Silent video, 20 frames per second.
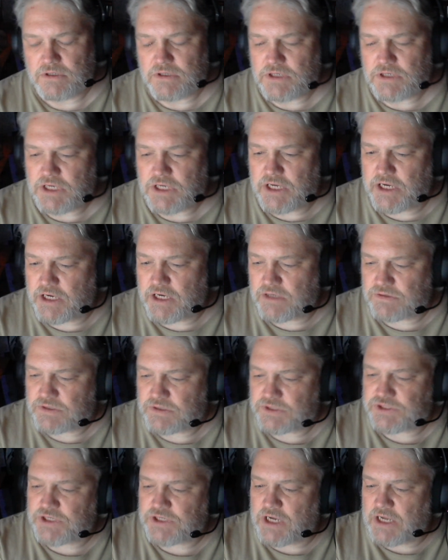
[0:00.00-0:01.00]
and the
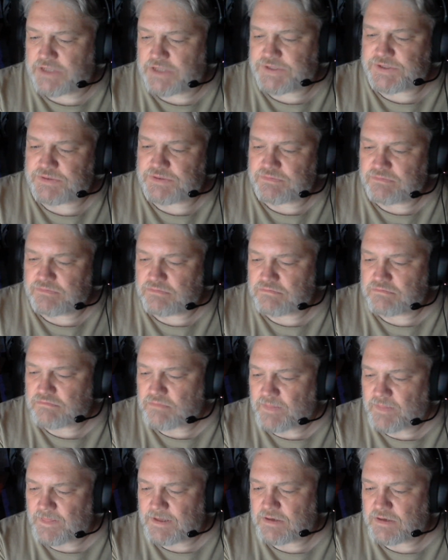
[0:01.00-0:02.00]
shots
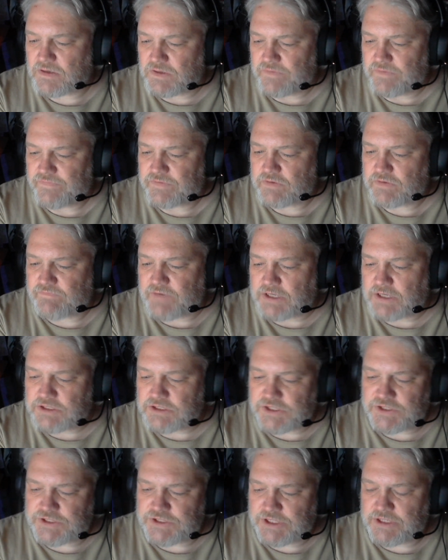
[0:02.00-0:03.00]
finally
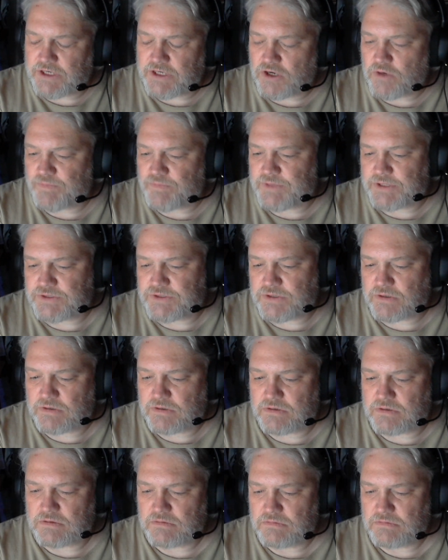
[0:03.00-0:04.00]
did help. They took
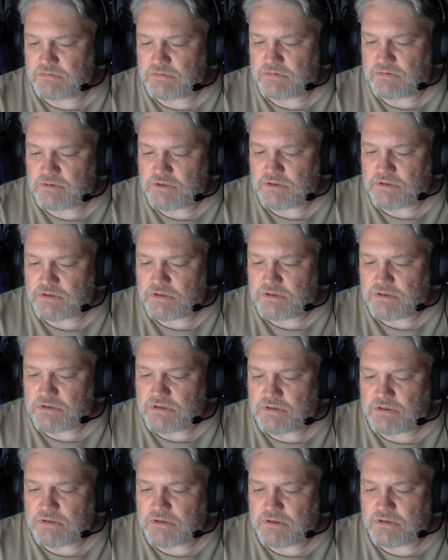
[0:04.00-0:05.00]

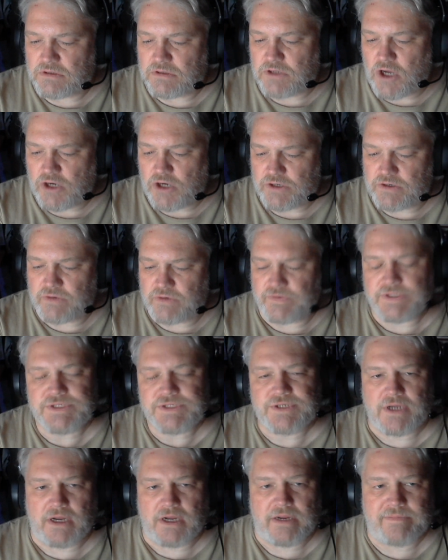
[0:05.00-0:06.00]
longer this
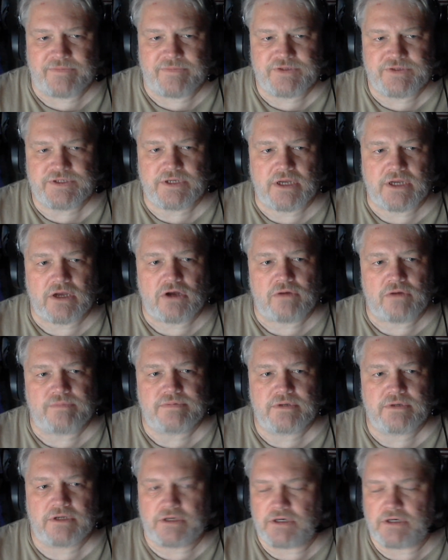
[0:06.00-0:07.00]
time to help,
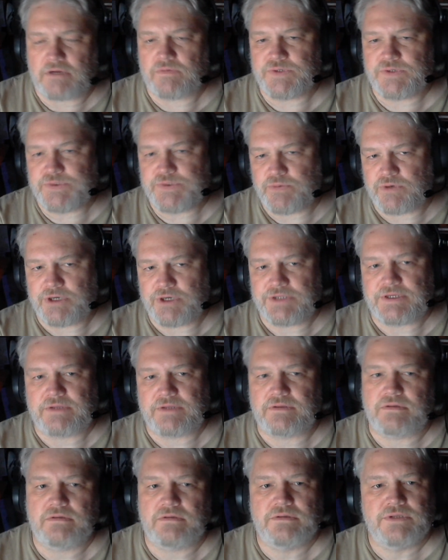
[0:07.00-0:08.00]
and I was worried that
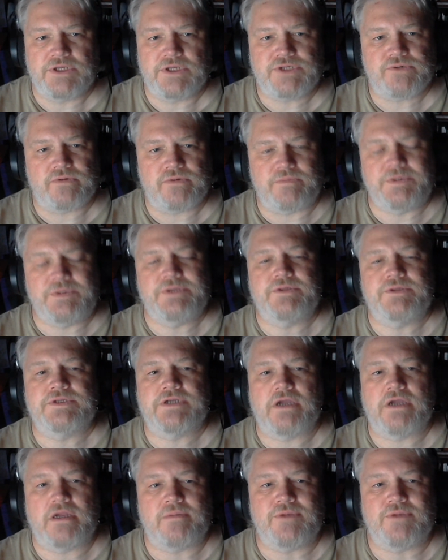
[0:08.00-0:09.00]
this would be the
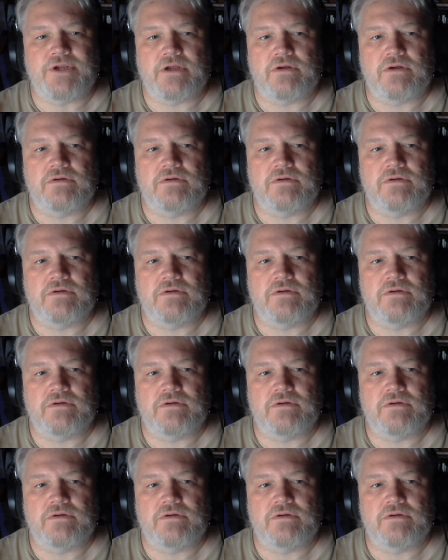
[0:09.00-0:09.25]
time, you know.